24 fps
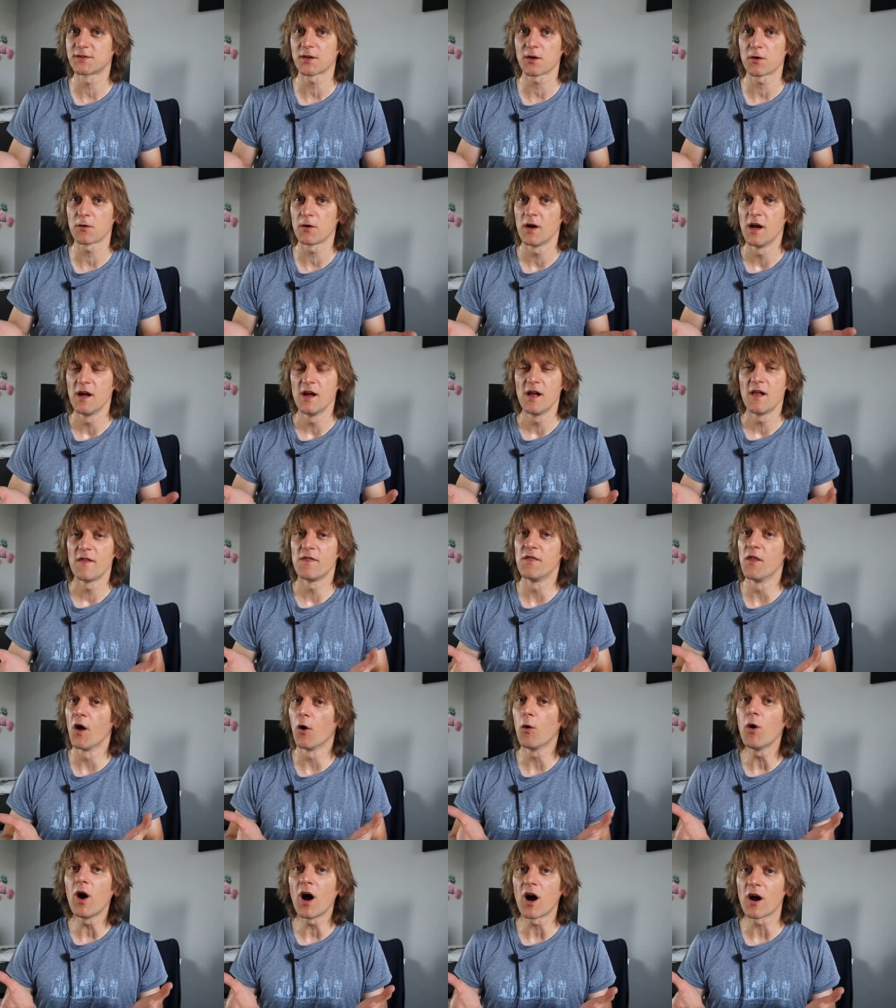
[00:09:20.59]
so
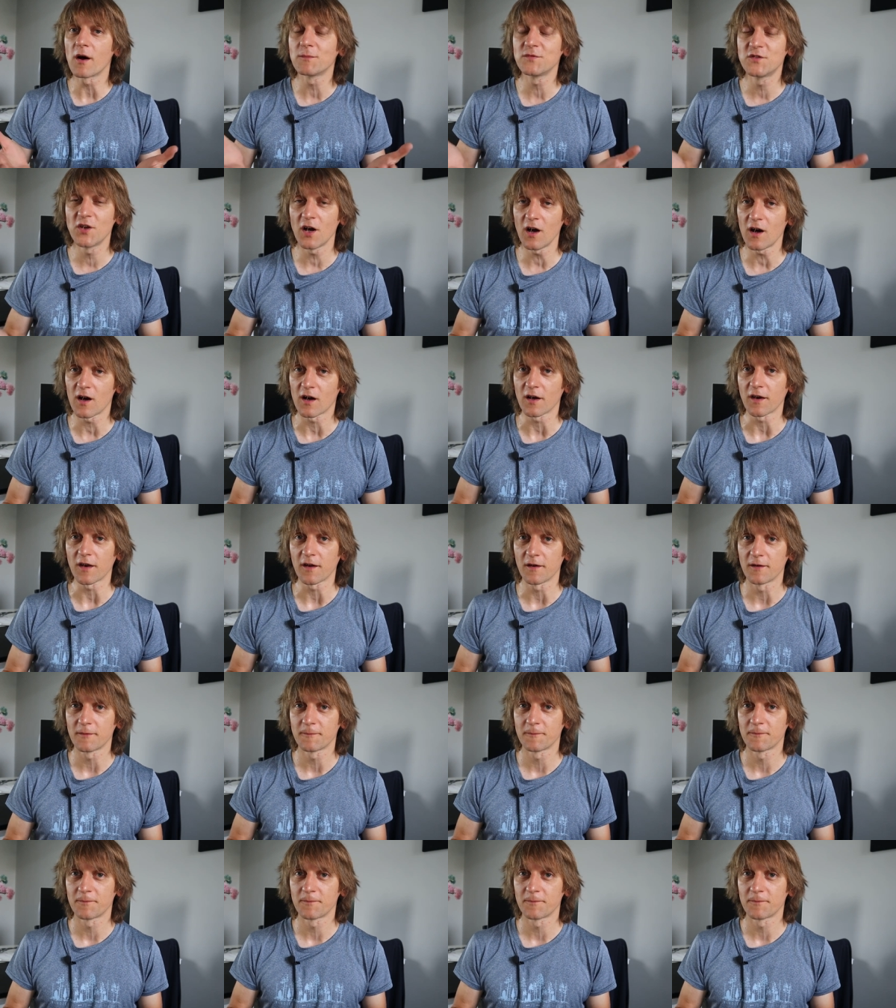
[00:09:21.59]
no harm done.